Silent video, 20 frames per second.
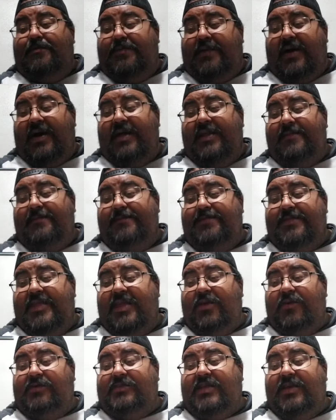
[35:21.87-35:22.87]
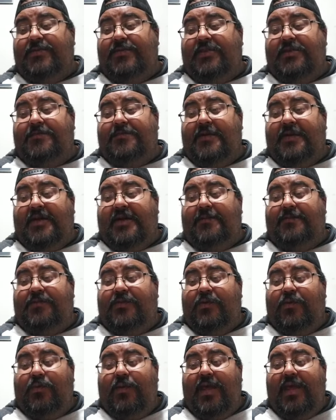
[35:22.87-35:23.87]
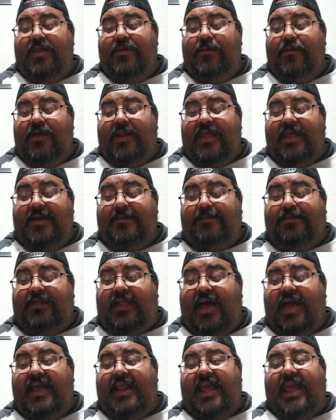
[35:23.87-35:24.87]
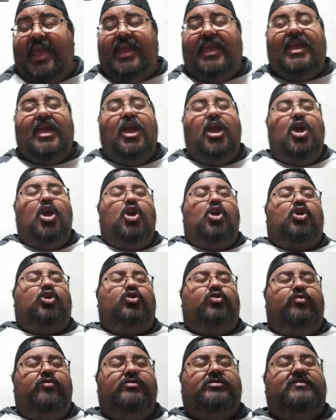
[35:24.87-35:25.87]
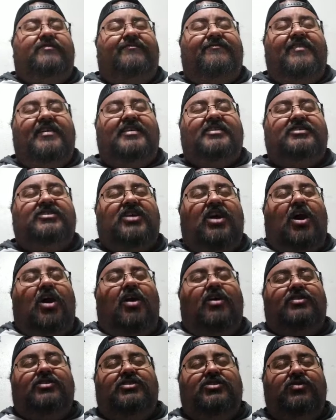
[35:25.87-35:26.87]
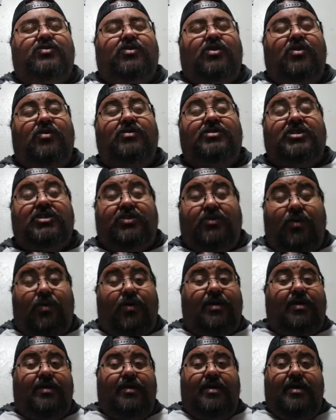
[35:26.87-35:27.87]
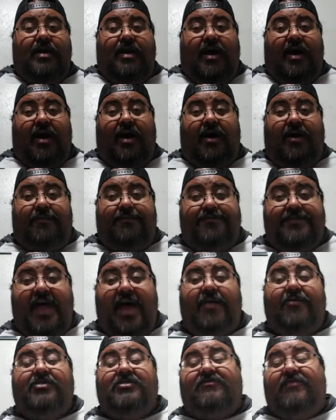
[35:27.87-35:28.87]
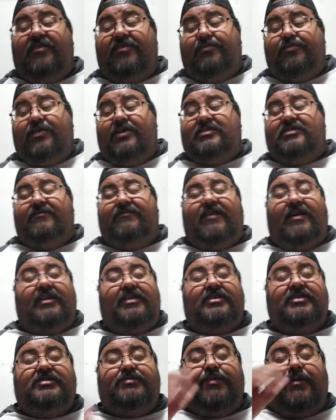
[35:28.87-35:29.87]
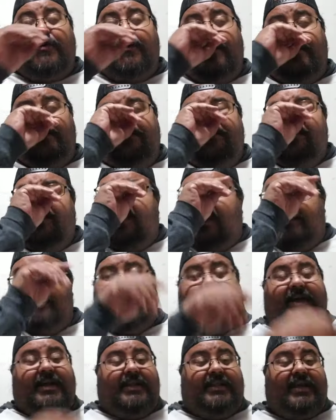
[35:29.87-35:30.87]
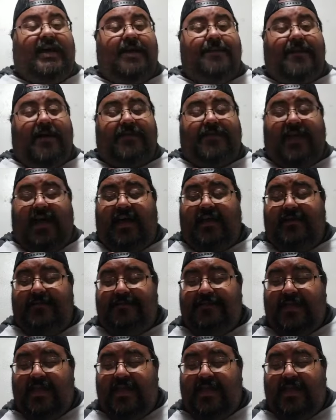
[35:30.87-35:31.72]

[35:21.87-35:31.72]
but he was able to pick up the win when he applied a crucifix onto Koji Doi. Uh, that was very impressive on his part. I'm not gonna lie about that.